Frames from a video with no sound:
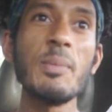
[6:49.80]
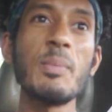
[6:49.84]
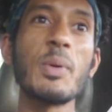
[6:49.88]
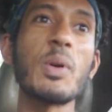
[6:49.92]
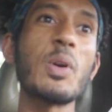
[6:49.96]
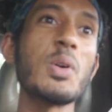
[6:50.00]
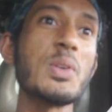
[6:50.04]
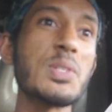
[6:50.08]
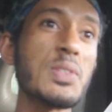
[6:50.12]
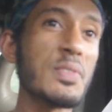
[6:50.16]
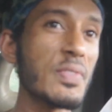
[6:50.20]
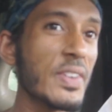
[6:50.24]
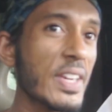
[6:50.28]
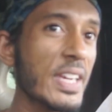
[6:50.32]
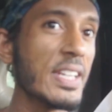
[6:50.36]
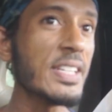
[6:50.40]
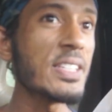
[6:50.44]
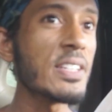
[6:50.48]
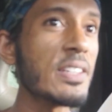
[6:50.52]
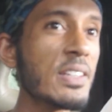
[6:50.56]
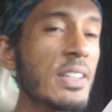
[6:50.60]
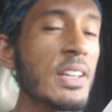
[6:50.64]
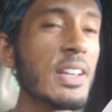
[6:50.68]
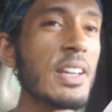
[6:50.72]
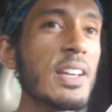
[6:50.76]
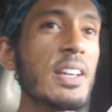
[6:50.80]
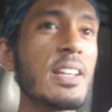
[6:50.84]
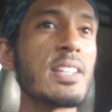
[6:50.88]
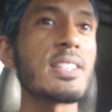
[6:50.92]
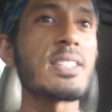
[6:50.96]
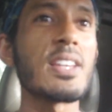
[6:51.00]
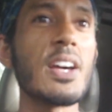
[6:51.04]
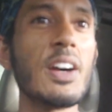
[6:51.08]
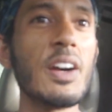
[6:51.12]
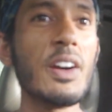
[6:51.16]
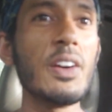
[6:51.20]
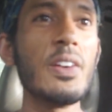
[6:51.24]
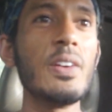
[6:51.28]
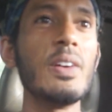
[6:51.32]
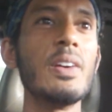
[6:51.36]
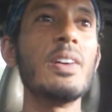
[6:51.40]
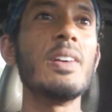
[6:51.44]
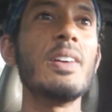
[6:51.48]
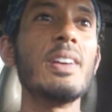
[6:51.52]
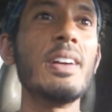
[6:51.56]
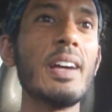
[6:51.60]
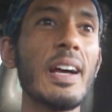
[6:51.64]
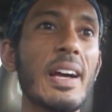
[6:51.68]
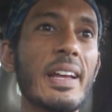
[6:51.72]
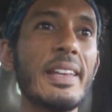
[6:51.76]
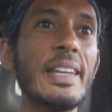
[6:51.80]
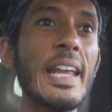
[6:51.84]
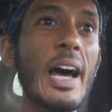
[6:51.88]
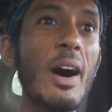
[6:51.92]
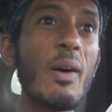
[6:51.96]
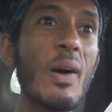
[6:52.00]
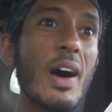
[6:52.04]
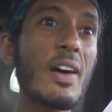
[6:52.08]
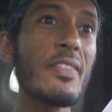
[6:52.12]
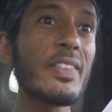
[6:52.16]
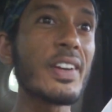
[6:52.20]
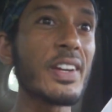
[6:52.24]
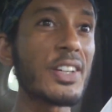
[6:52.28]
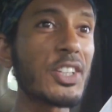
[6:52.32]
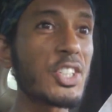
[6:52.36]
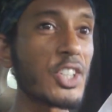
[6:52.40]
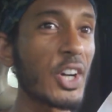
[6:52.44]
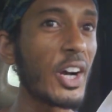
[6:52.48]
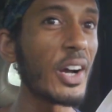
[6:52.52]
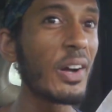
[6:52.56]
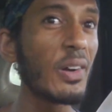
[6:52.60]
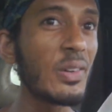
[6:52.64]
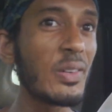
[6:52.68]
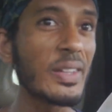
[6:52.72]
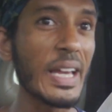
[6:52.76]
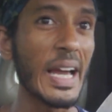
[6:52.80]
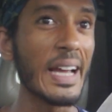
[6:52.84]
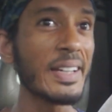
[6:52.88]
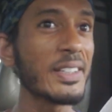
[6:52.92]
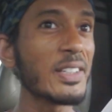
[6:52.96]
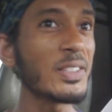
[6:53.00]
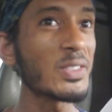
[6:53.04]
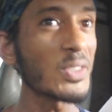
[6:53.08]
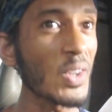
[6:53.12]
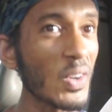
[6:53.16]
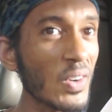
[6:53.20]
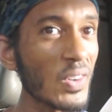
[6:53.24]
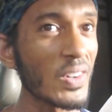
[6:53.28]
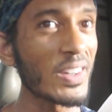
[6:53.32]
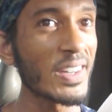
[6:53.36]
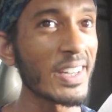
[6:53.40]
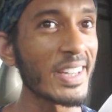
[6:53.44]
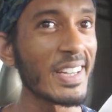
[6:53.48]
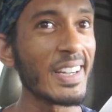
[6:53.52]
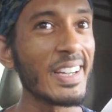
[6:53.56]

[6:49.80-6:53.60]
because of Eden. So now having a child and a dog,